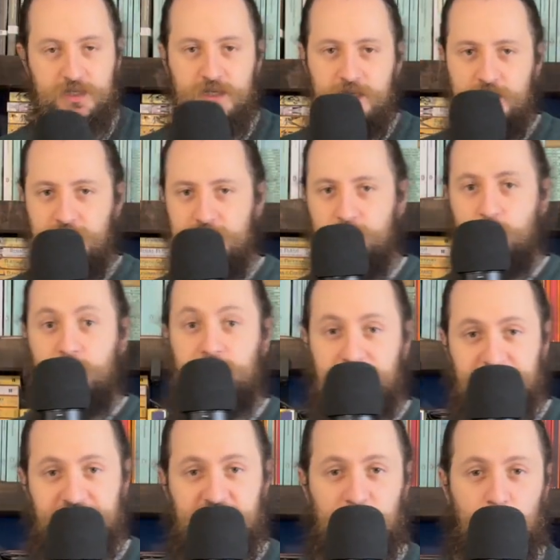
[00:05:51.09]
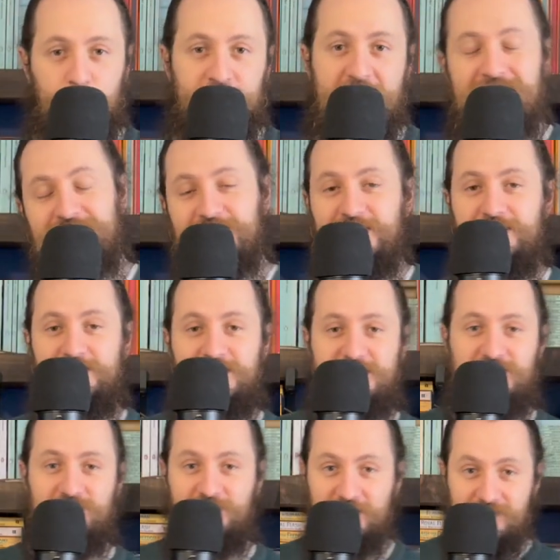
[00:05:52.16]
and where Olivia will be editing this
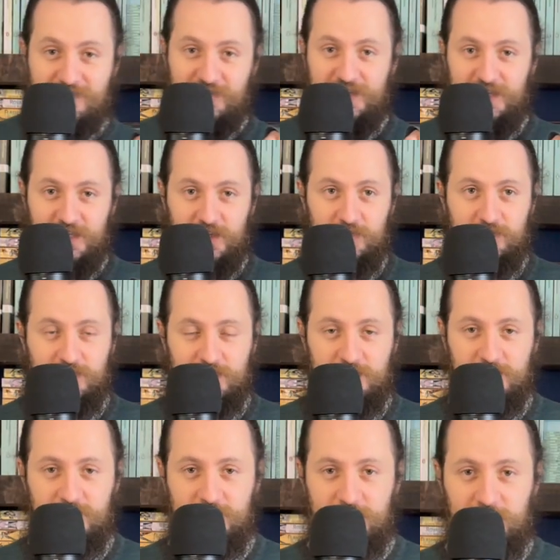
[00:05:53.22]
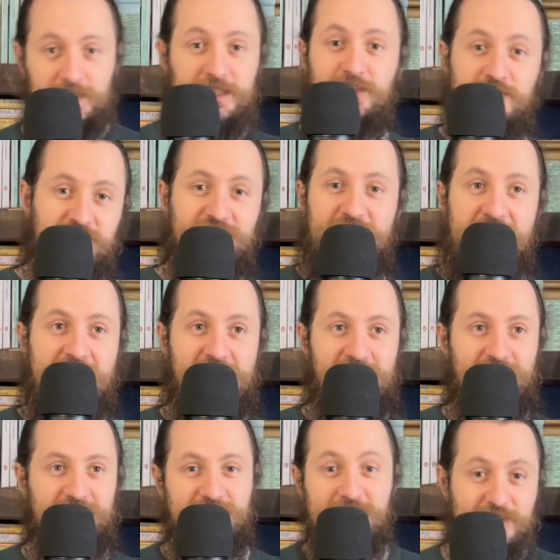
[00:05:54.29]
very video later today. So
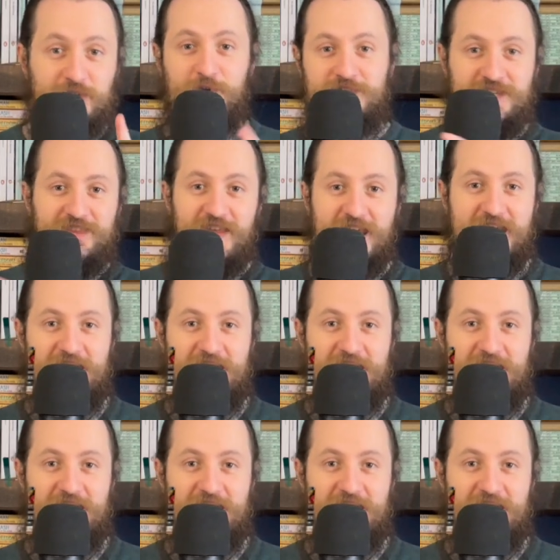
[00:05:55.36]
let's go see that.